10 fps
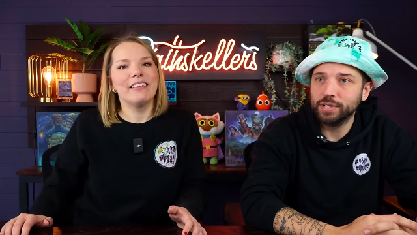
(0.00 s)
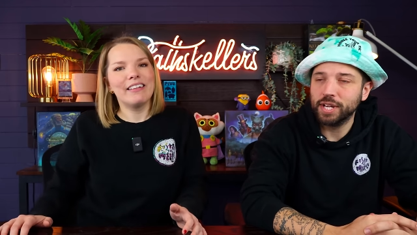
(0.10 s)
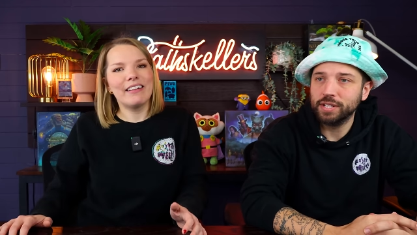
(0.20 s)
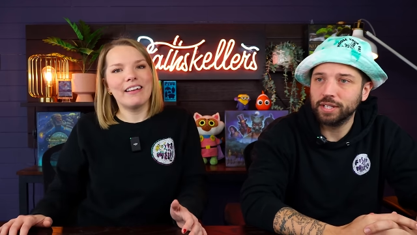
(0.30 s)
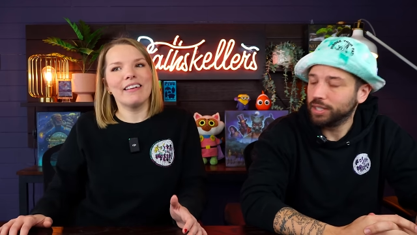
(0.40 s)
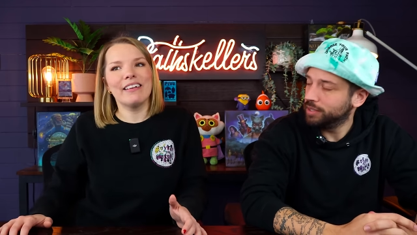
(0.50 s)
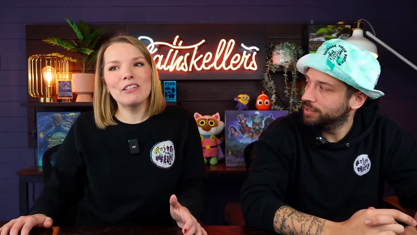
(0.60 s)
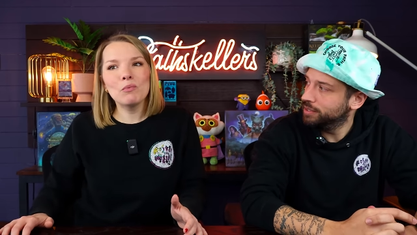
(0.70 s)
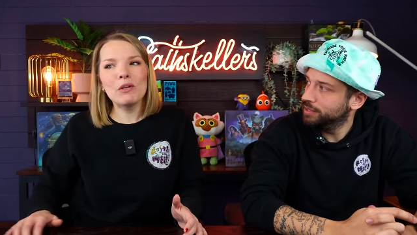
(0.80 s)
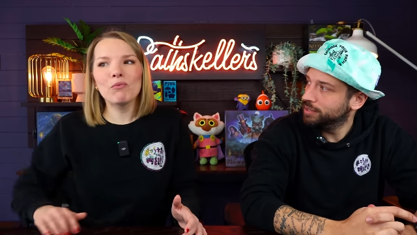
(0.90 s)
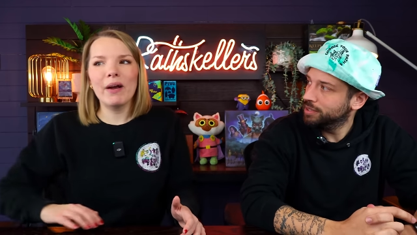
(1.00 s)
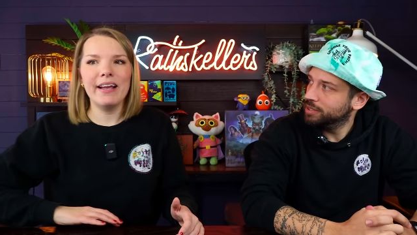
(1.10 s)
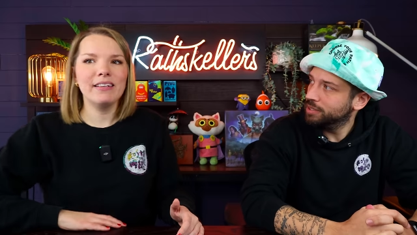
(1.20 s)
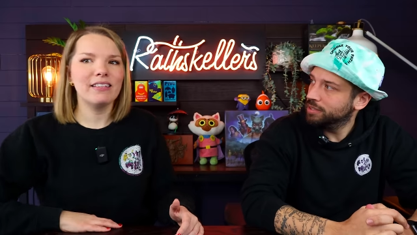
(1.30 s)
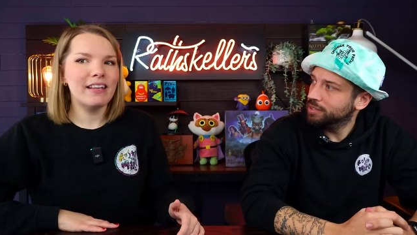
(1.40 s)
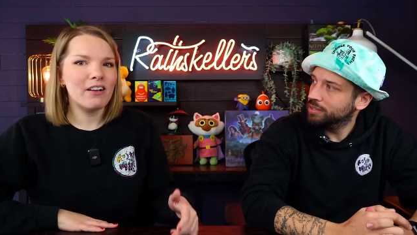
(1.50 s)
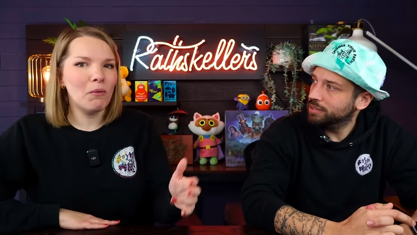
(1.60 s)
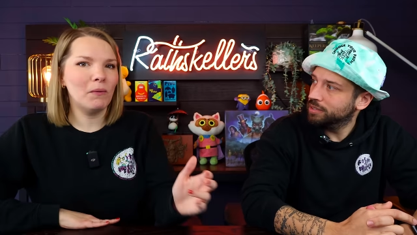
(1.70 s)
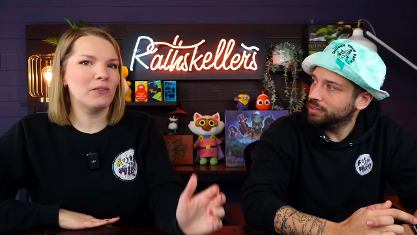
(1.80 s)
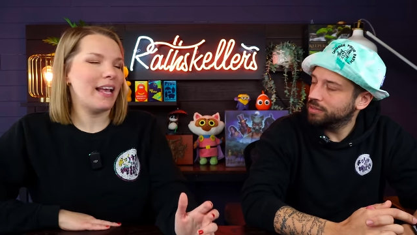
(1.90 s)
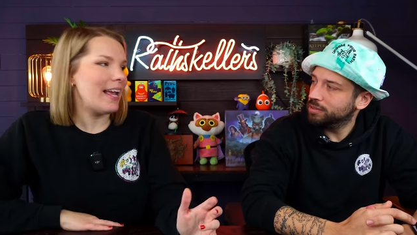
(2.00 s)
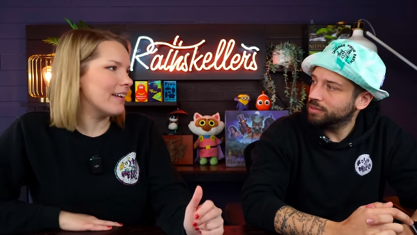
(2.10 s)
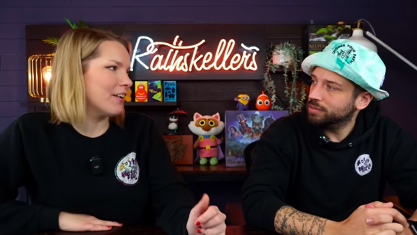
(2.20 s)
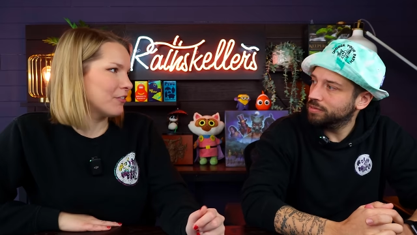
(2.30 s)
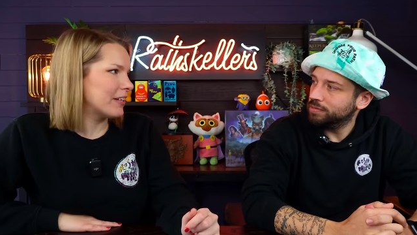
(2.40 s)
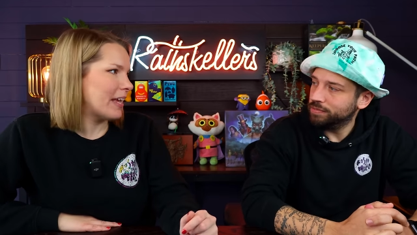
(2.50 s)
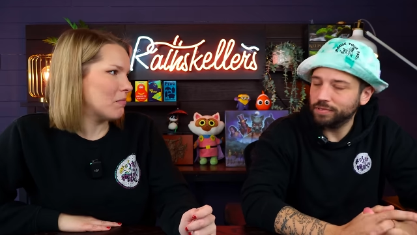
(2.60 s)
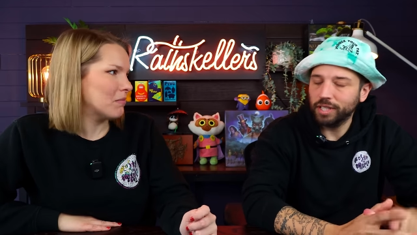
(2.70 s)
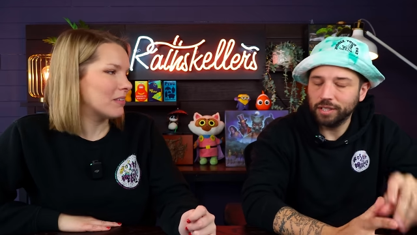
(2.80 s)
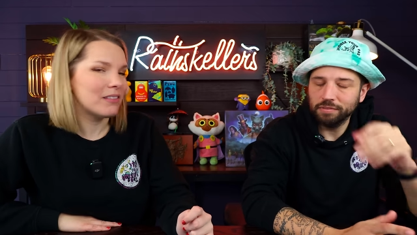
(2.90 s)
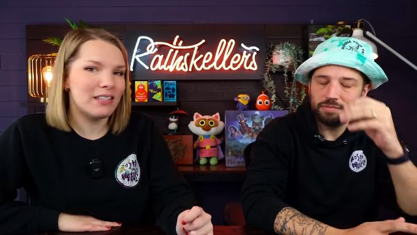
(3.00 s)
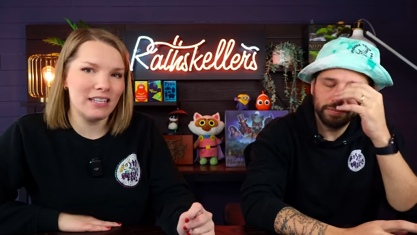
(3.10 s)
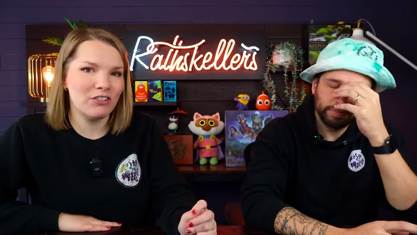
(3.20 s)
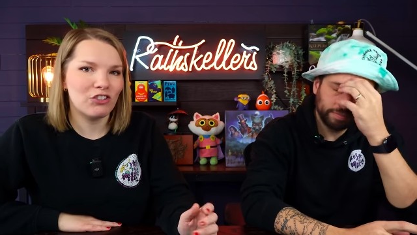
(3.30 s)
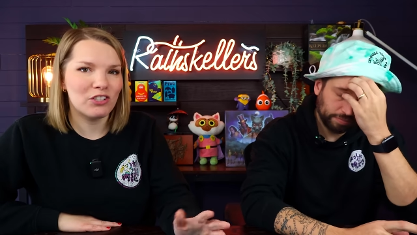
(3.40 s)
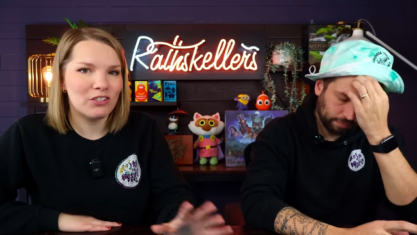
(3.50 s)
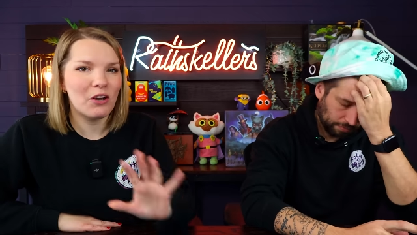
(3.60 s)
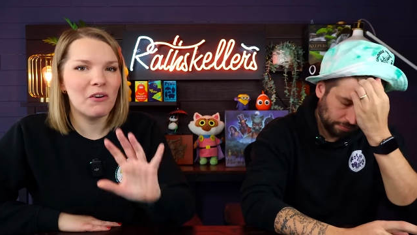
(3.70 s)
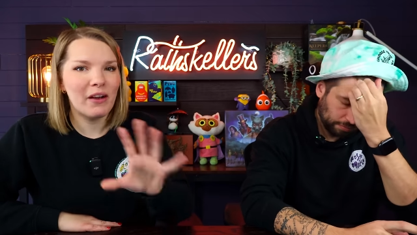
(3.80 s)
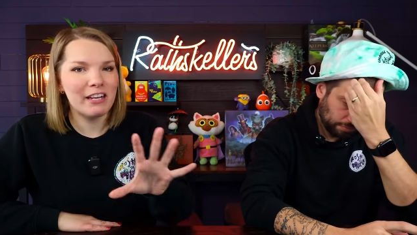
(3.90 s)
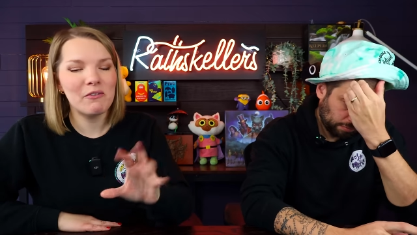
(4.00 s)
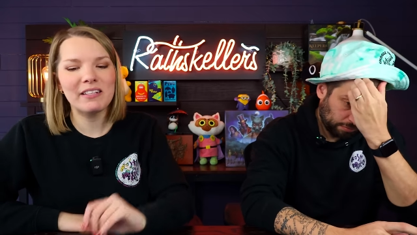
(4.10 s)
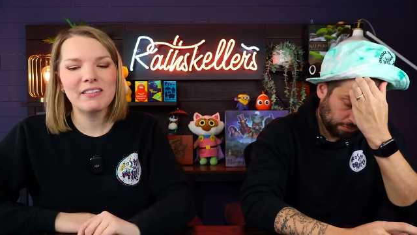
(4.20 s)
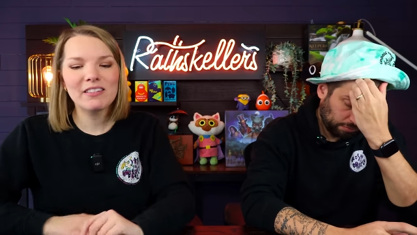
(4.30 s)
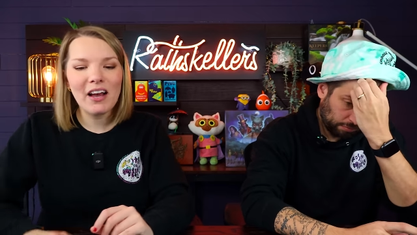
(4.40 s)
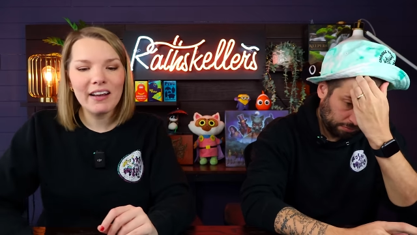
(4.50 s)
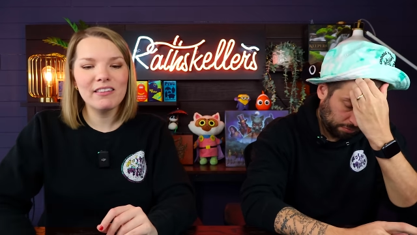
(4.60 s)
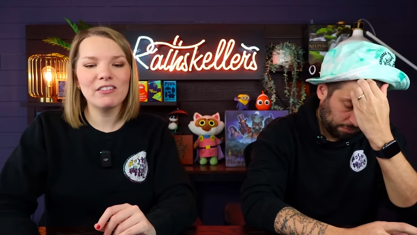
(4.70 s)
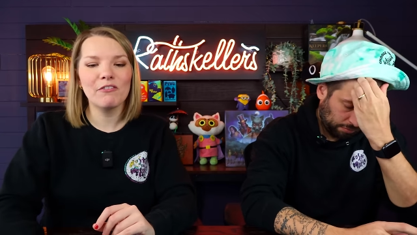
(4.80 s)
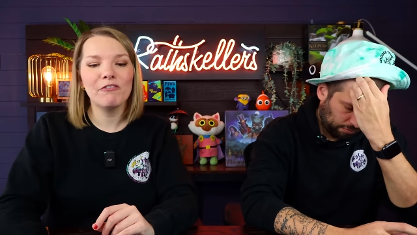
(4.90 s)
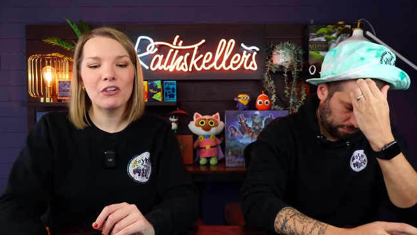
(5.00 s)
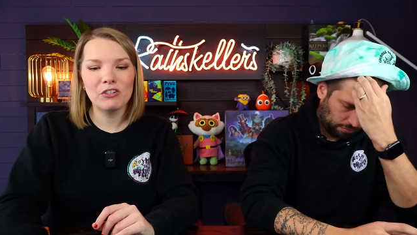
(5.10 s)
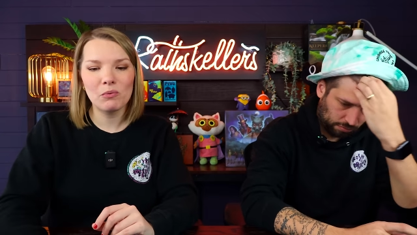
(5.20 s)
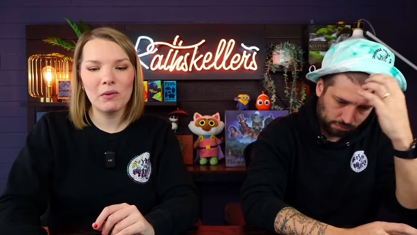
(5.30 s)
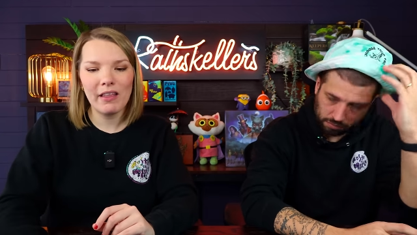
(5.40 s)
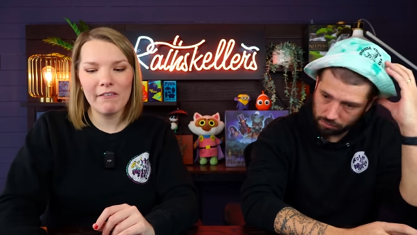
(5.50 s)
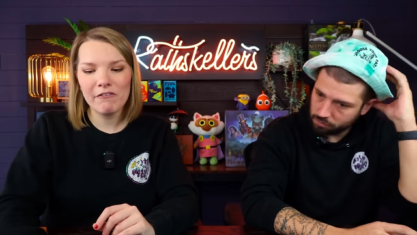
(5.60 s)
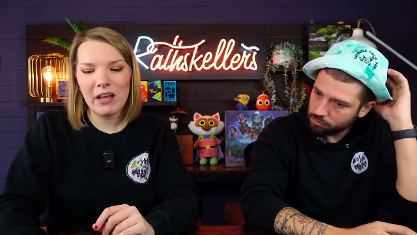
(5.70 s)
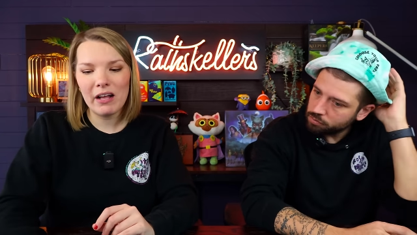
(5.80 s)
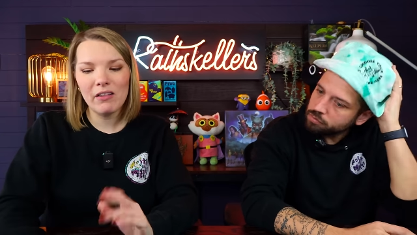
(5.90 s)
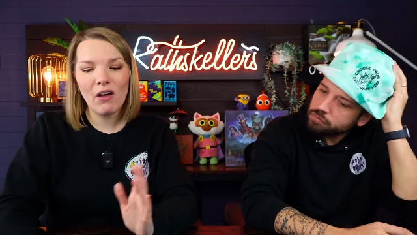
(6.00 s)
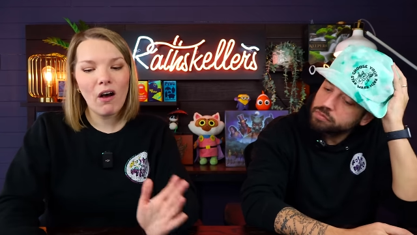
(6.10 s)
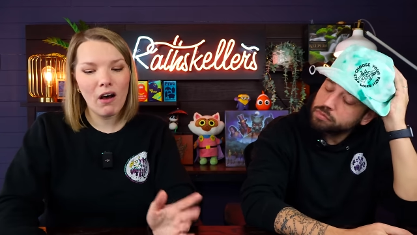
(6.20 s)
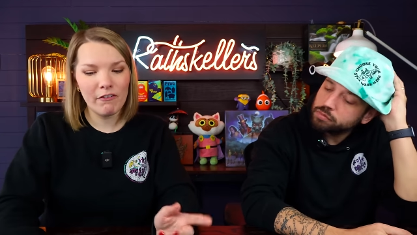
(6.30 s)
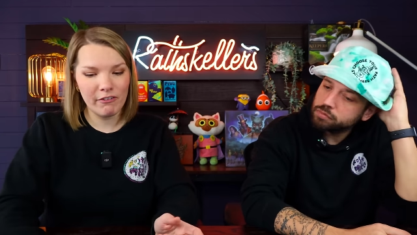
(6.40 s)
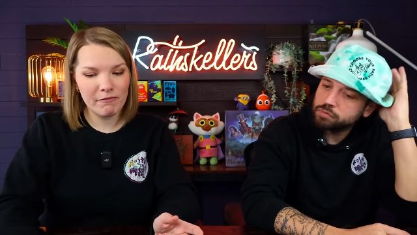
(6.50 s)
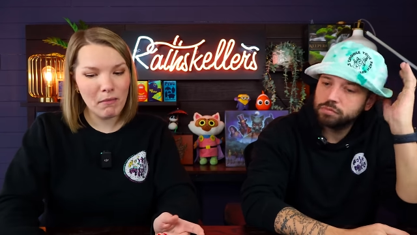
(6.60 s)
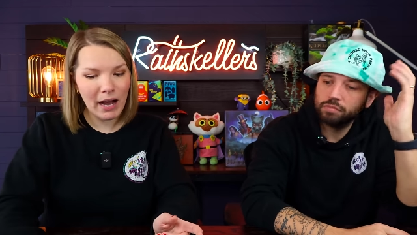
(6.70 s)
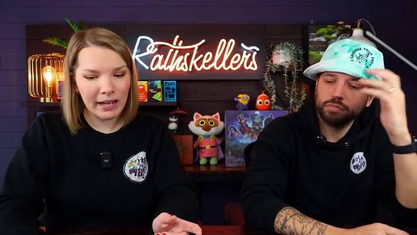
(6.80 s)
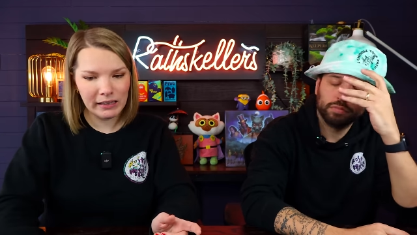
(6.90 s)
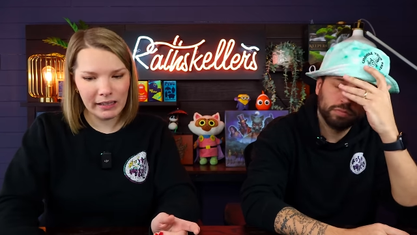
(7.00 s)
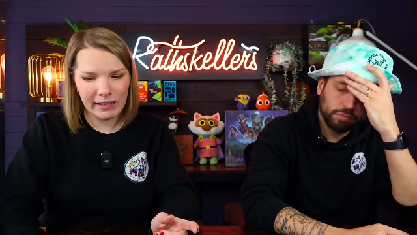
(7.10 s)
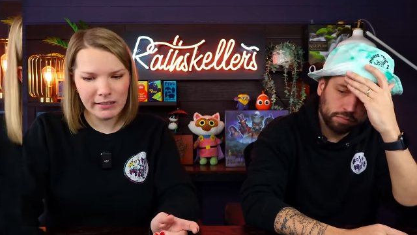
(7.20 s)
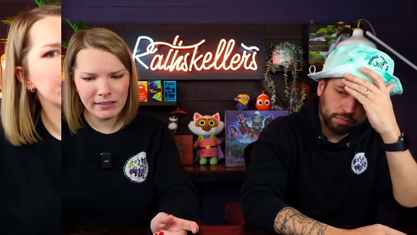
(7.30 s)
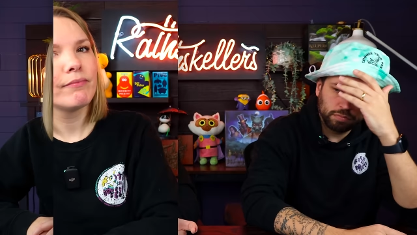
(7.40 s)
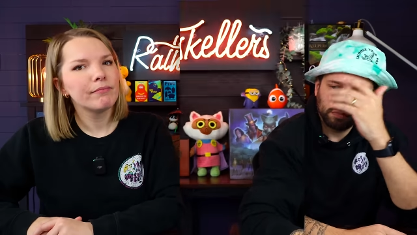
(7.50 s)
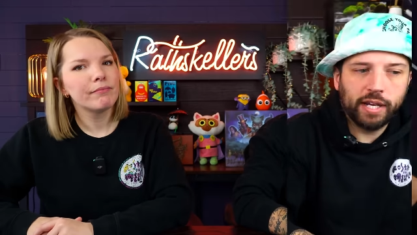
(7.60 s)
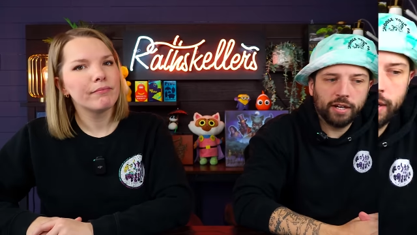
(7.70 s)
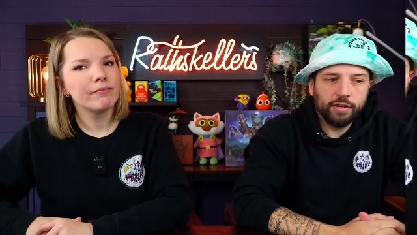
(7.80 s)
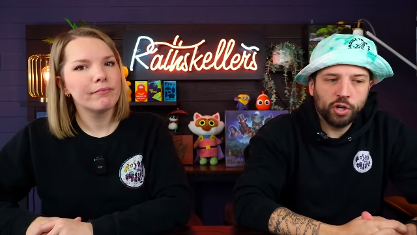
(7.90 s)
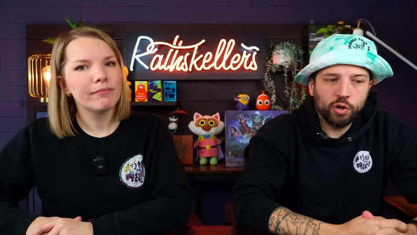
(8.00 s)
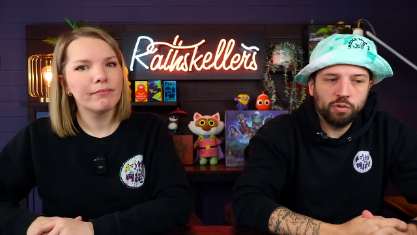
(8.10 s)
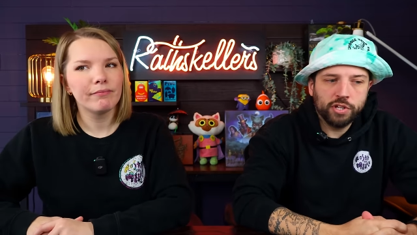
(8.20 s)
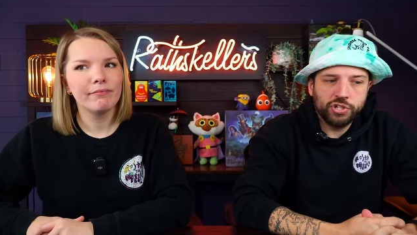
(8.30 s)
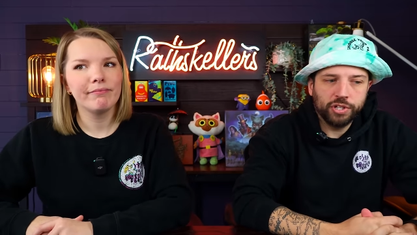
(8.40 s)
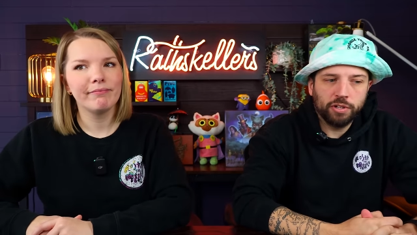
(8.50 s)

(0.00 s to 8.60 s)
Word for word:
Speaker 1: percentile.
Speaker 2: Because we ranked, like, almost eight hundred games
Speaker 1: yeah.
Speaker 2: each. So, anyways, Scythe is the first one that fell off of my list.
Speaker 1: Planet Unknown this